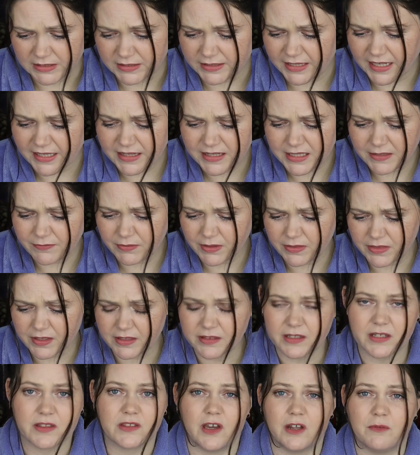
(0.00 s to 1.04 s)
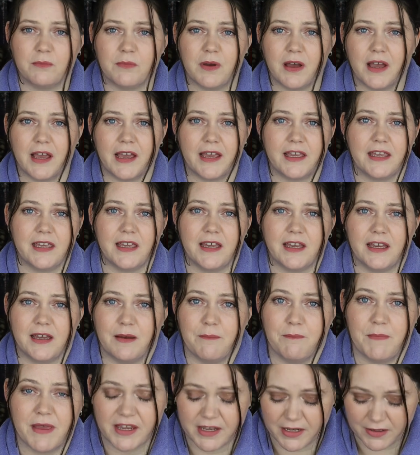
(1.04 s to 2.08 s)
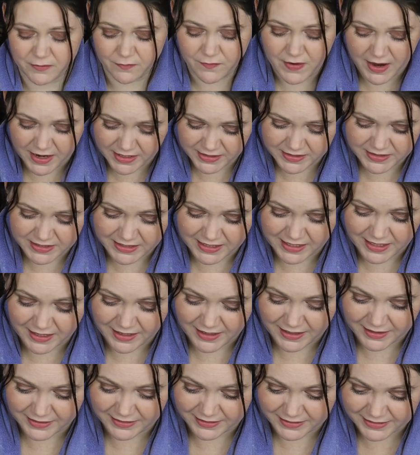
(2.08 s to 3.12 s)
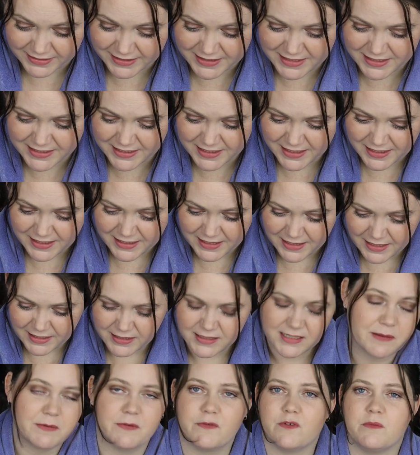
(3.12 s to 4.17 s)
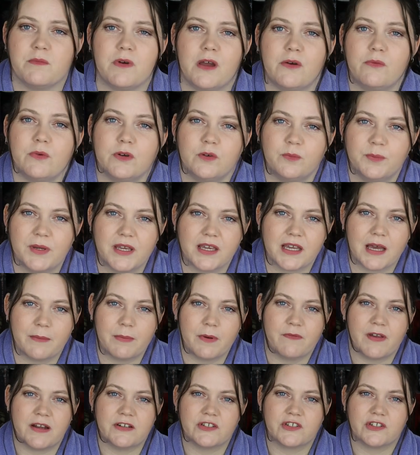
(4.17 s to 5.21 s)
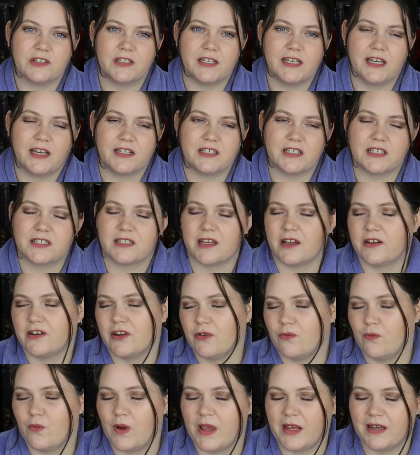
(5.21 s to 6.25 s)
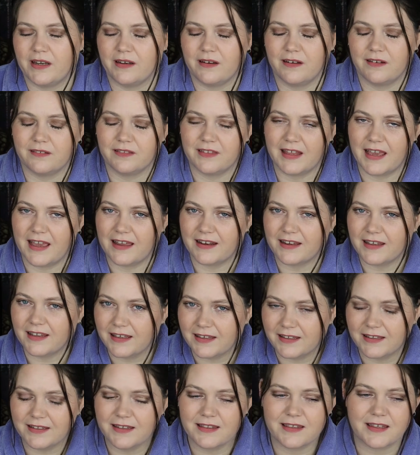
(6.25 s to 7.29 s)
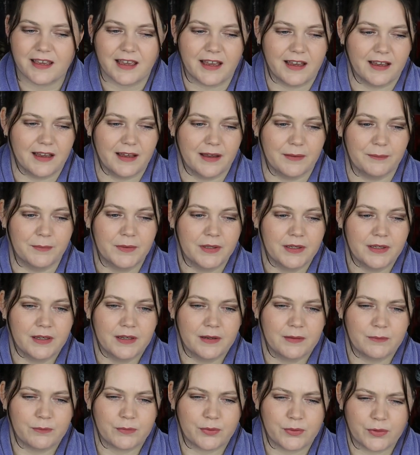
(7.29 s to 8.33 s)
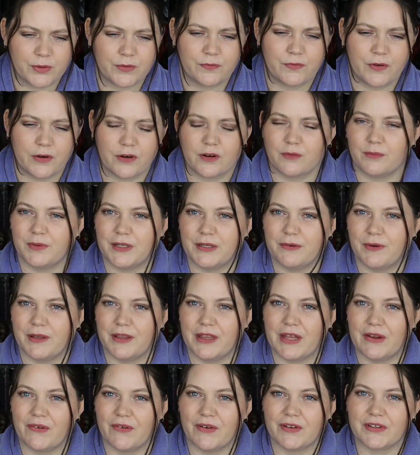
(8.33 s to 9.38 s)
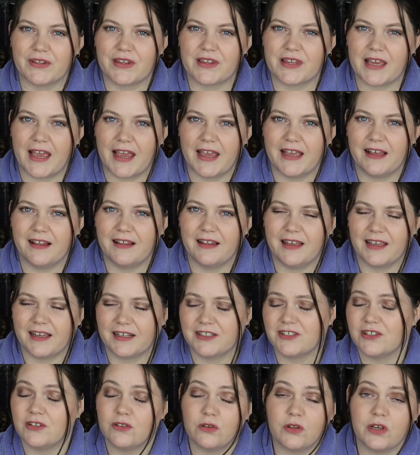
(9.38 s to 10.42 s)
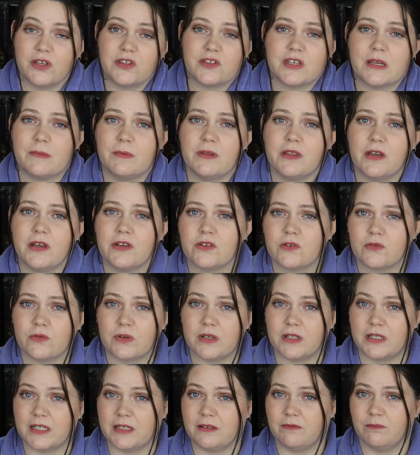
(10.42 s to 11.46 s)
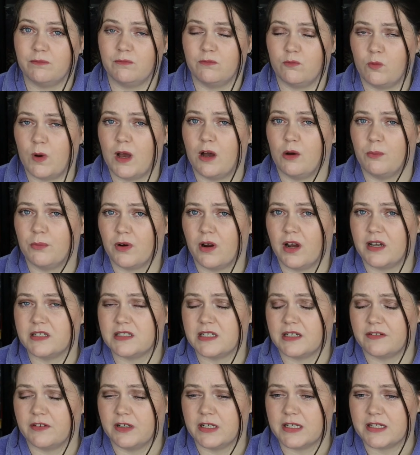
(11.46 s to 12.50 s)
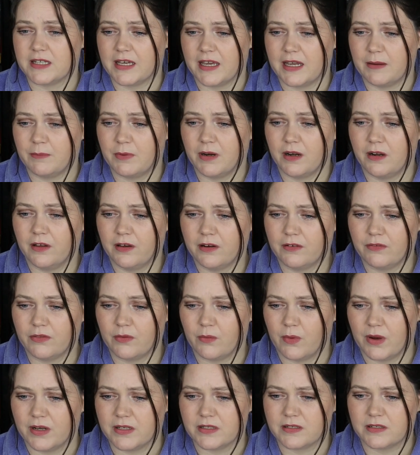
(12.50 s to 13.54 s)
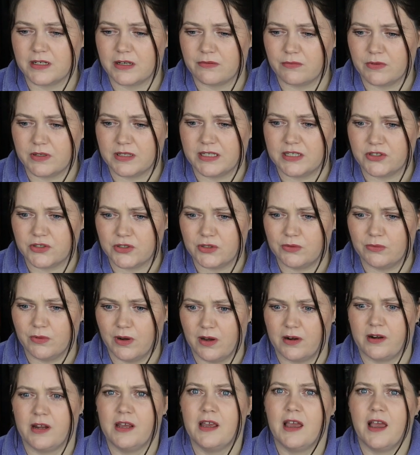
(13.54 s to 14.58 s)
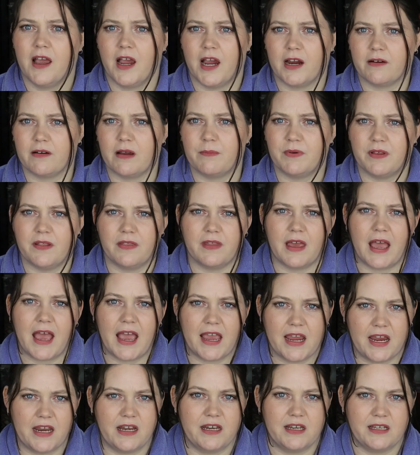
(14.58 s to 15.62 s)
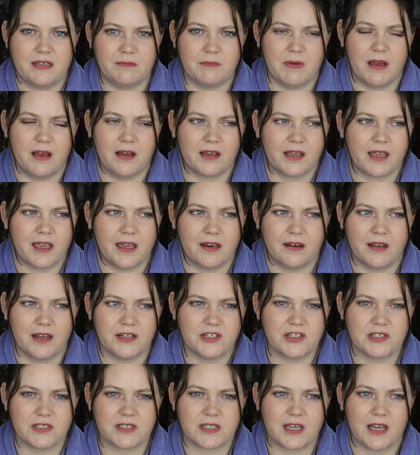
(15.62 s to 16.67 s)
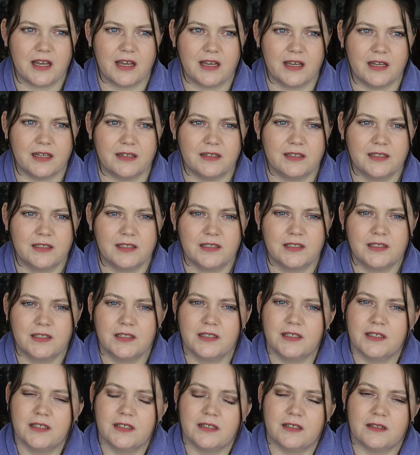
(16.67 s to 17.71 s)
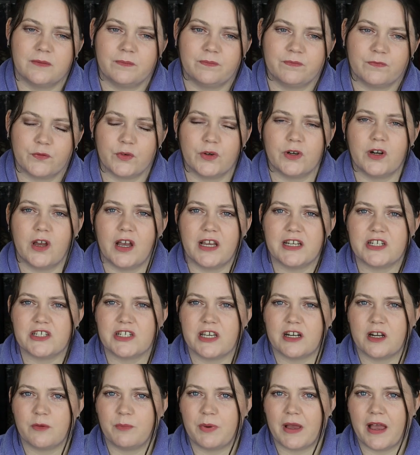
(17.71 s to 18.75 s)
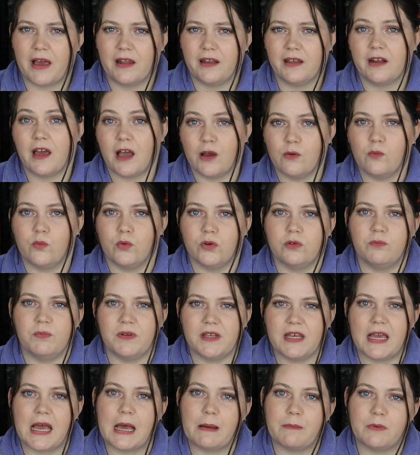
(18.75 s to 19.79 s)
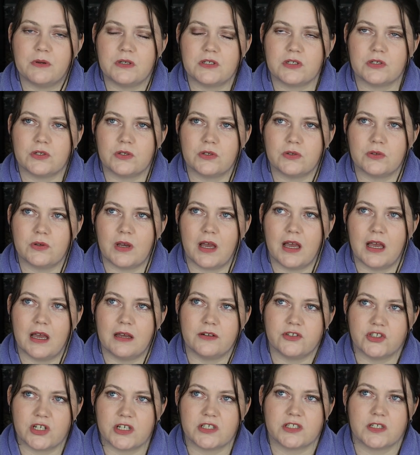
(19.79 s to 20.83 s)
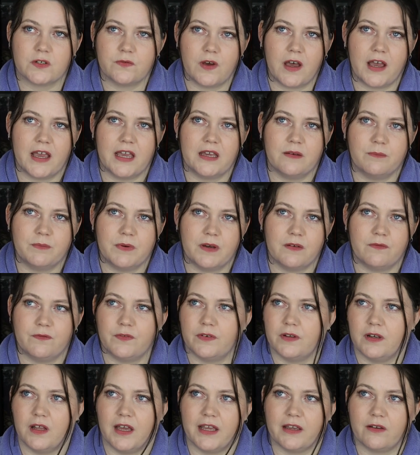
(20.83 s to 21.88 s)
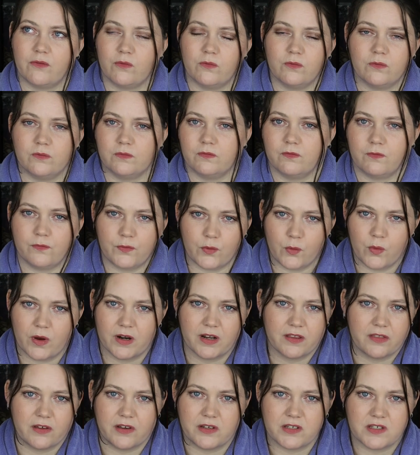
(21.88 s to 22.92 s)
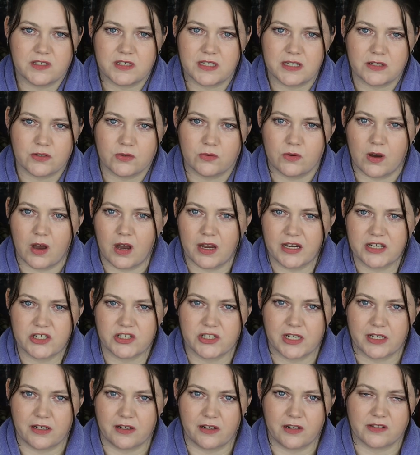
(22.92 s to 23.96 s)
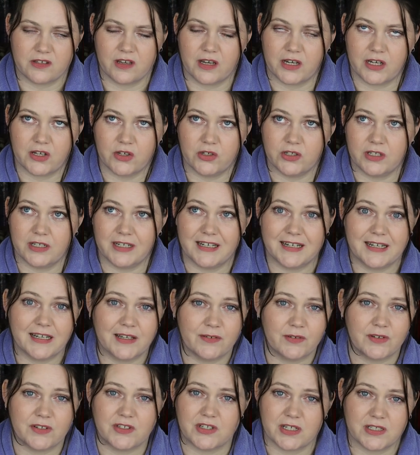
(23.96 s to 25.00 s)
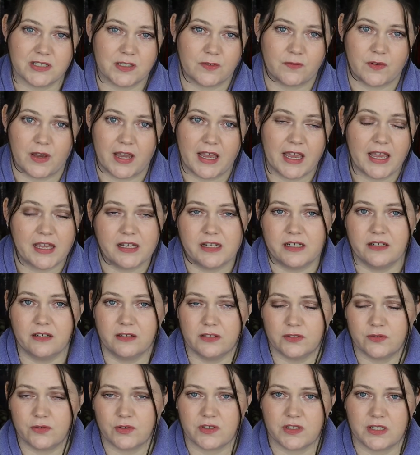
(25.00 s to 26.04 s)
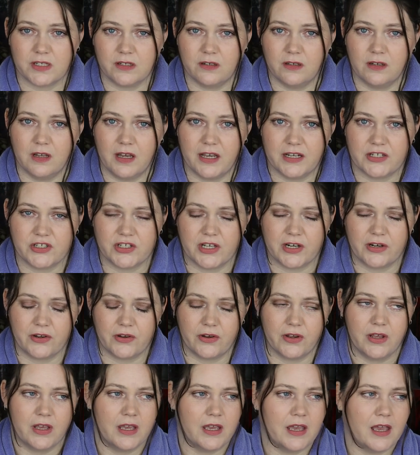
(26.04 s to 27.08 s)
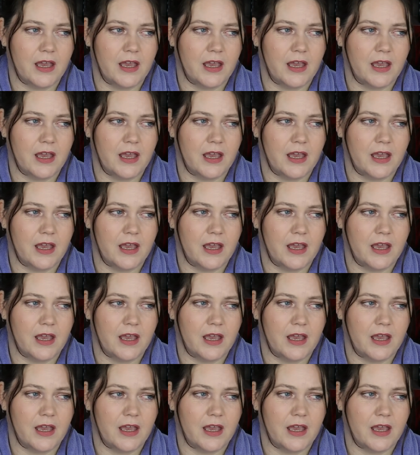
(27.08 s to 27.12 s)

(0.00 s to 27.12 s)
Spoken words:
that's everything that's on my Mecca fantasy cart list. Some of them I will pick up eventually. I just don't know when that is. Preferably when they're on sale. Actually, although some of those are really well priced, I've got to say, but a lot of the ones that I really do want are up in the 80 mark, and I just can't. For an eyeshadow palette, I would be able to justify it, but for one of those single eyeshadows, I could never justify $80 for a single eyeshadow.